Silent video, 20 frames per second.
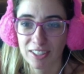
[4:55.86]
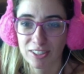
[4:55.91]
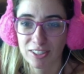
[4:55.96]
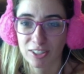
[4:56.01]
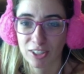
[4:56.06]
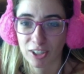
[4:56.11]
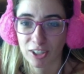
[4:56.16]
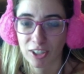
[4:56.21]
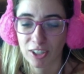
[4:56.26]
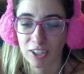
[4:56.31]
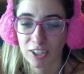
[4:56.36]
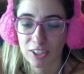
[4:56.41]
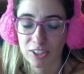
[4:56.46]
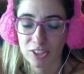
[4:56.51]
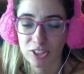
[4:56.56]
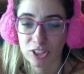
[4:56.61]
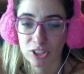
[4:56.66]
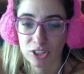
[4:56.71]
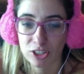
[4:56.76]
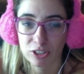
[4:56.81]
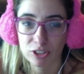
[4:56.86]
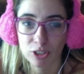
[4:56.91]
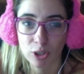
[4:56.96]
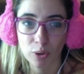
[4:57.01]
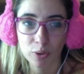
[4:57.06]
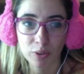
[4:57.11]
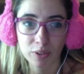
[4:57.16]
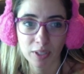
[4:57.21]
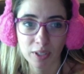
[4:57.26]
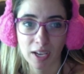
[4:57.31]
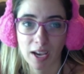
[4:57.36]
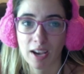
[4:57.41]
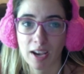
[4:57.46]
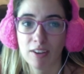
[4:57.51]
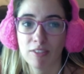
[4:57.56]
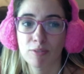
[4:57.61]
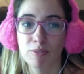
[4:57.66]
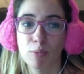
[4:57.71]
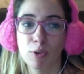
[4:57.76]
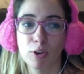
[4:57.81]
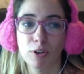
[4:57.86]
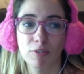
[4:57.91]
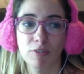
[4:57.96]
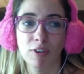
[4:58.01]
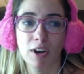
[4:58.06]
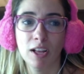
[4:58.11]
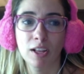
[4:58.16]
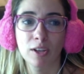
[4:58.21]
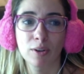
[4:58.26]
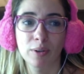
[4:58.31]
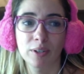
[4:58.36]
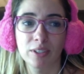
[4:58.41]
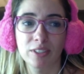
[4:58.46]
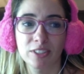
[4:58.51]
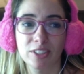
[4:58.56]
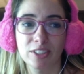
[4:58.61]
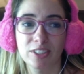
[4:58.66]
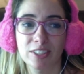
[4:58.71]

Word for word: to her. She should totally have more followers. She should